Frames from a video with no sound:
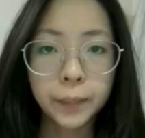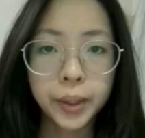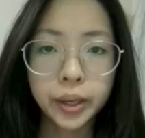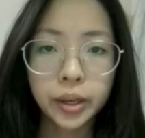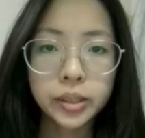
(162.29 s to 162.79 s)

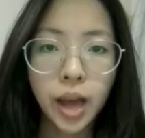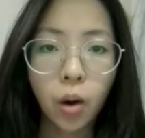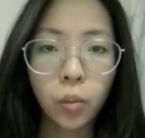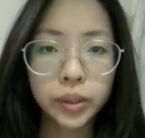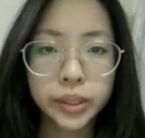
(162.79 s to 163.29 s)
because
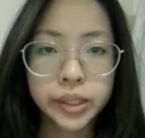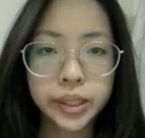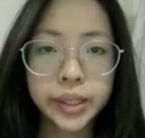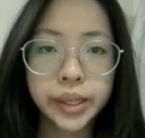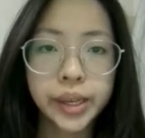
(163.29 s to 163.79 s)
our
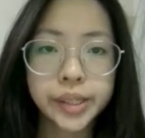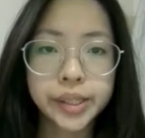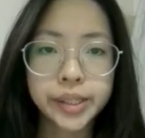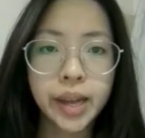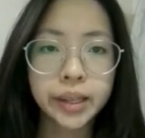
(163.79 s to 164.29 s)
scene is
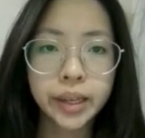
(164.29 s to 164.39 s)
set